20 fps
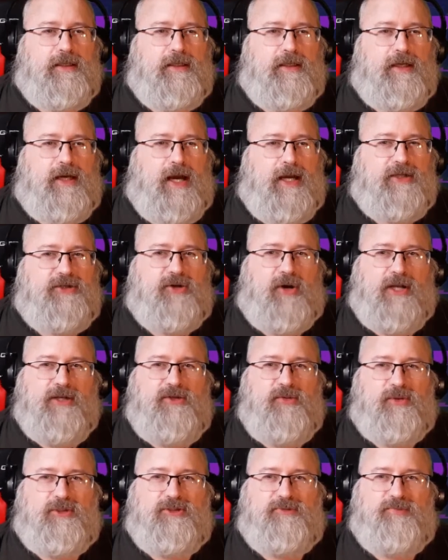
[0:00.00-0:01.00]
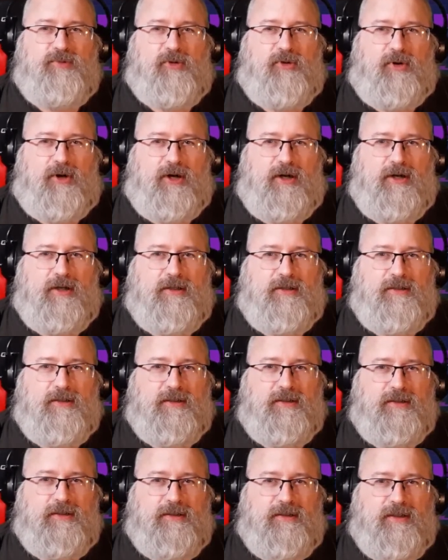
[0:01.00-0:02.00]
I tried to explore,
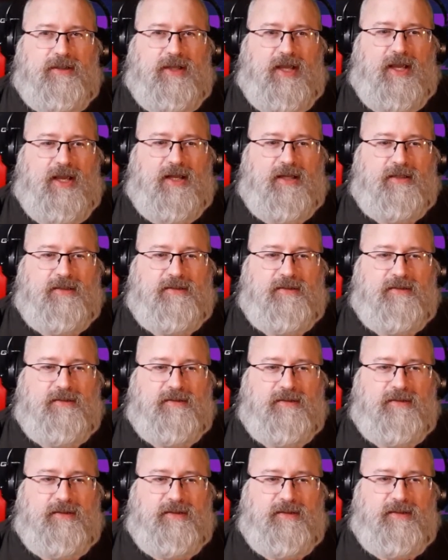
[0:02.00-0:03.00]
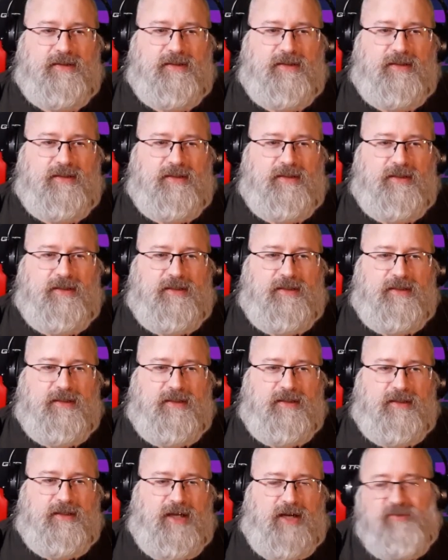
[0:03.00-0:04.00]
and
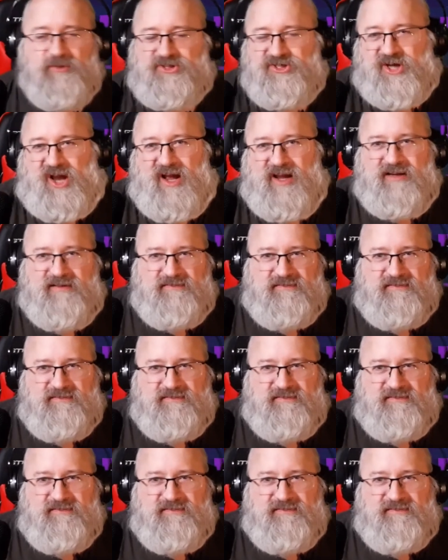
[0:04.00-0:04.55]
I was shy.